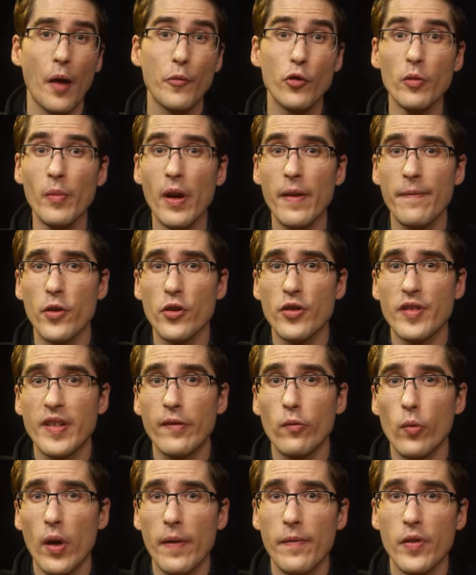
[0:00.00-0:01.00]
I'm doing my first
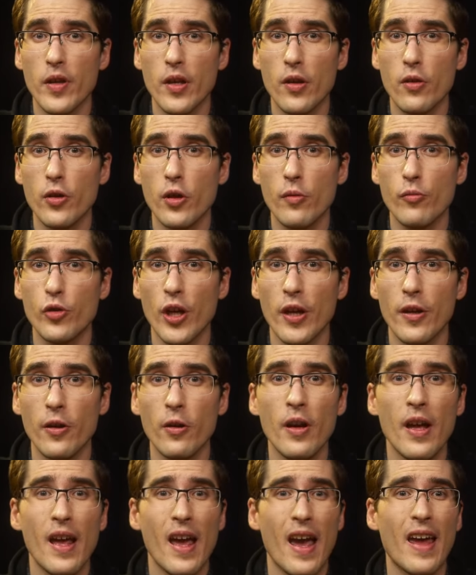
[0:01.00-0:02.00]
giveaway for the YouTube
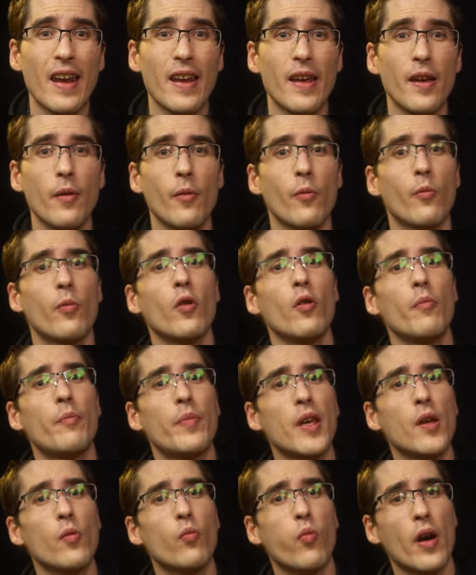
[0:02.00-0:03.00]
channel, and it will
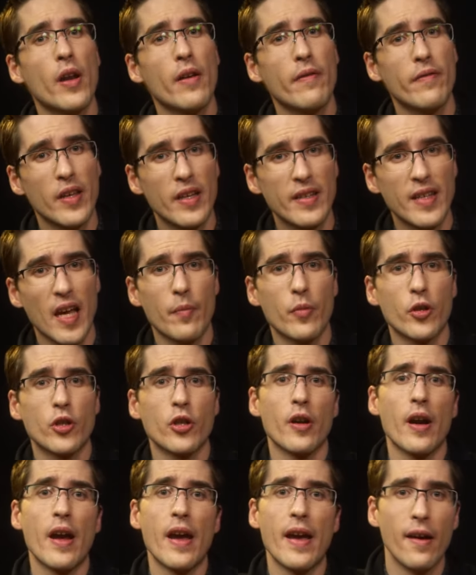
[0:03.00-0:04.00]
be one of these
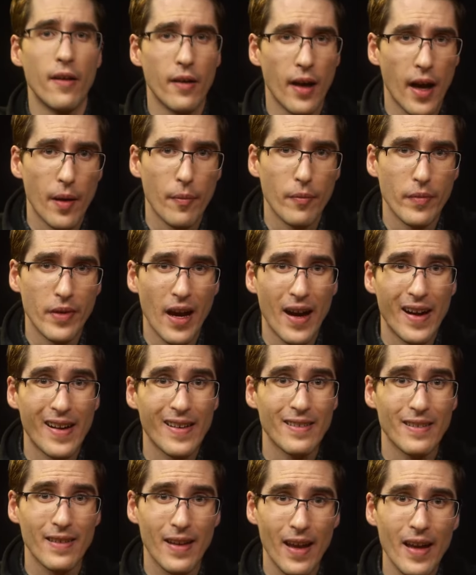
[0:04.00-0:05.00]
Aputure
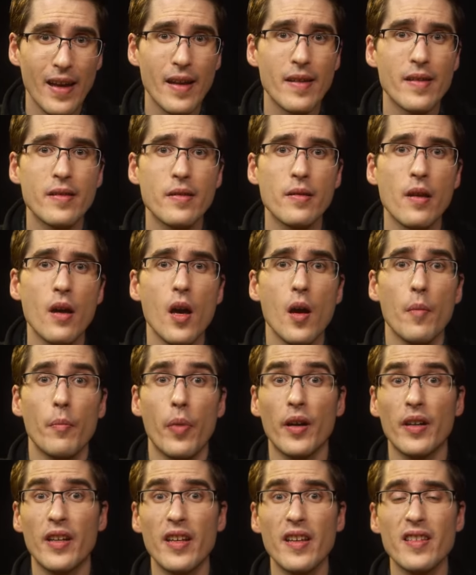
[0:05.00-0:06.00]
AL-M9 lights.
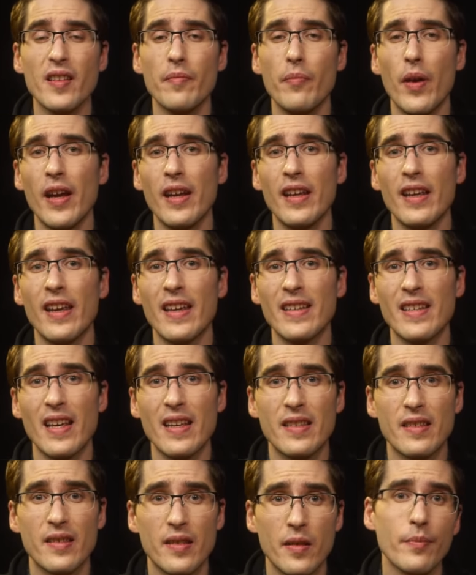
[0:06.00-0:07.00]
Participating is
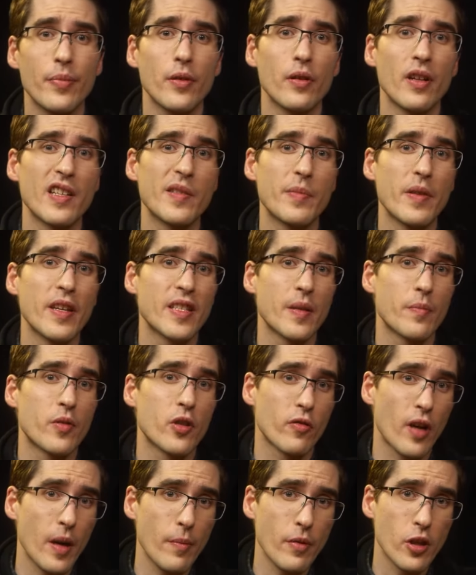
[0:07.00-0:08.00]
as simple as being
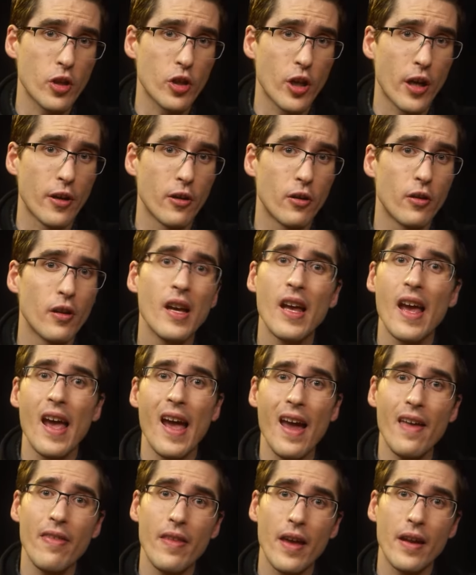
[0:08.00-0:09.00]
subscribed to the channel
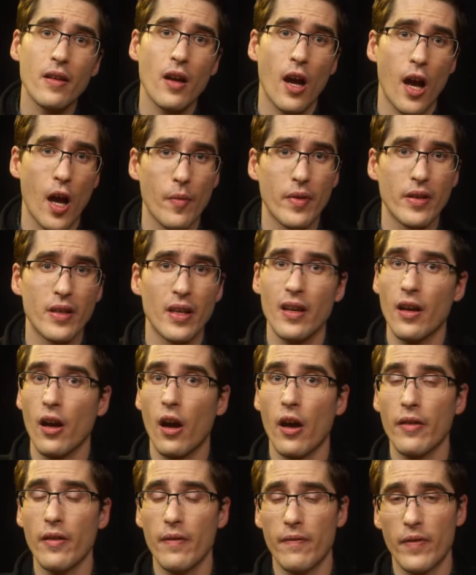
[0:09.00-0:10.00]
and then commenting
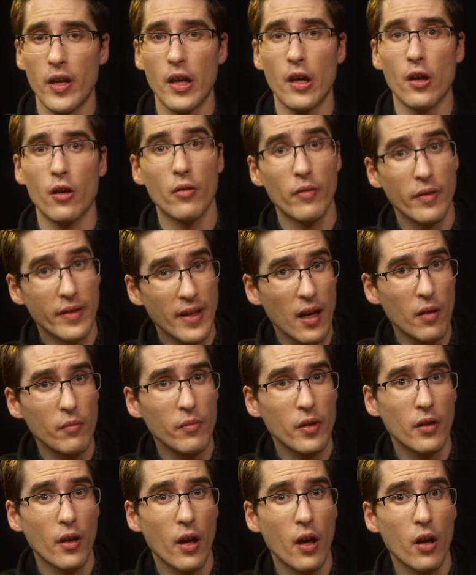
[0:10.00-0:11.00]
on the video down
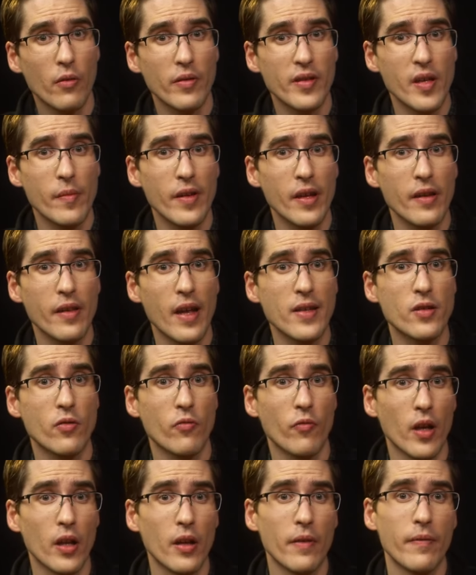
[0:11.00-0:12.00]
below something that's
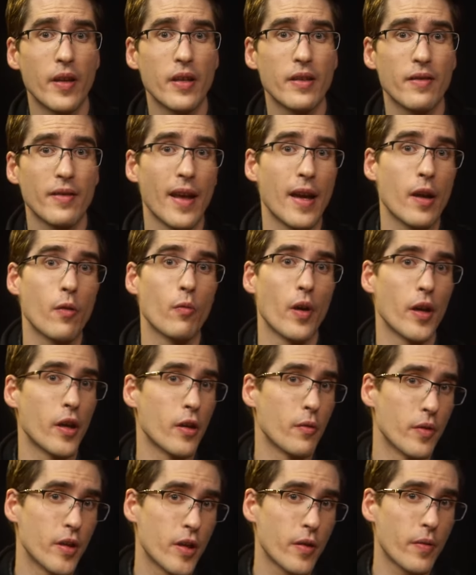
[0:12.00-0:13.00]
relevant, like what
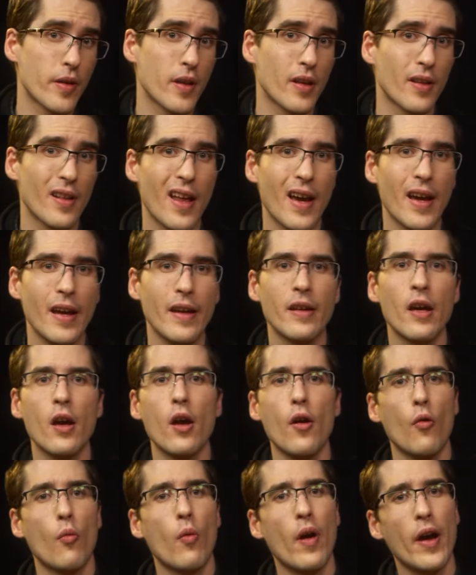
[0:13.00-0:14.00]
you would do with the light,
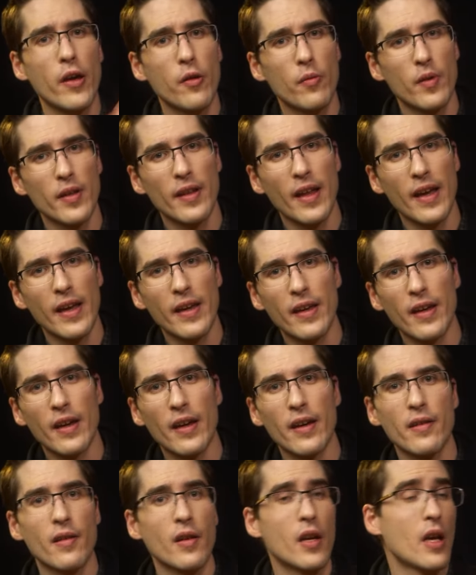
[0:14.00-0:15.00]
why you would like
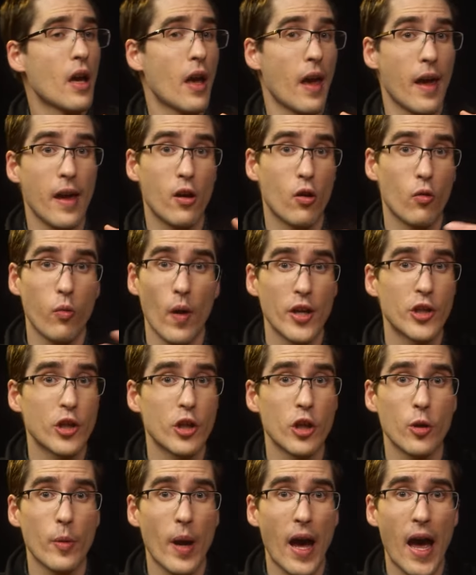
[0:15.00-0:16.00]
it, a
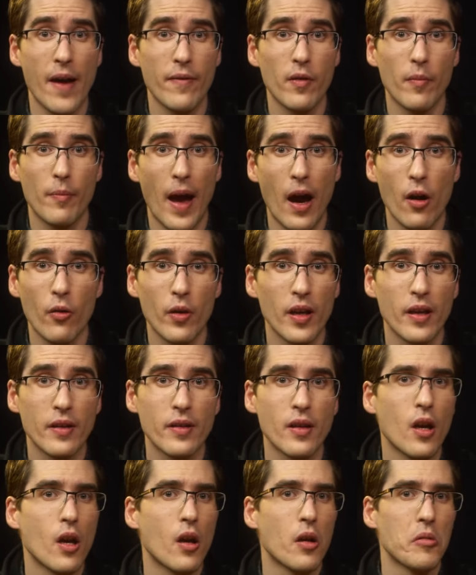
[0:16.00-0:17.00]
question you have about it,
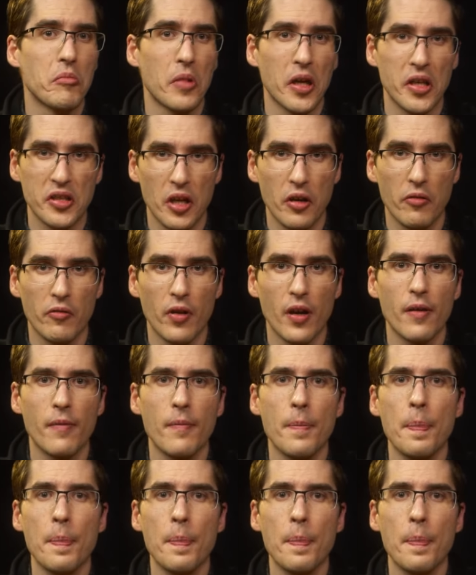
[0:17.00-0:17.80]
etc.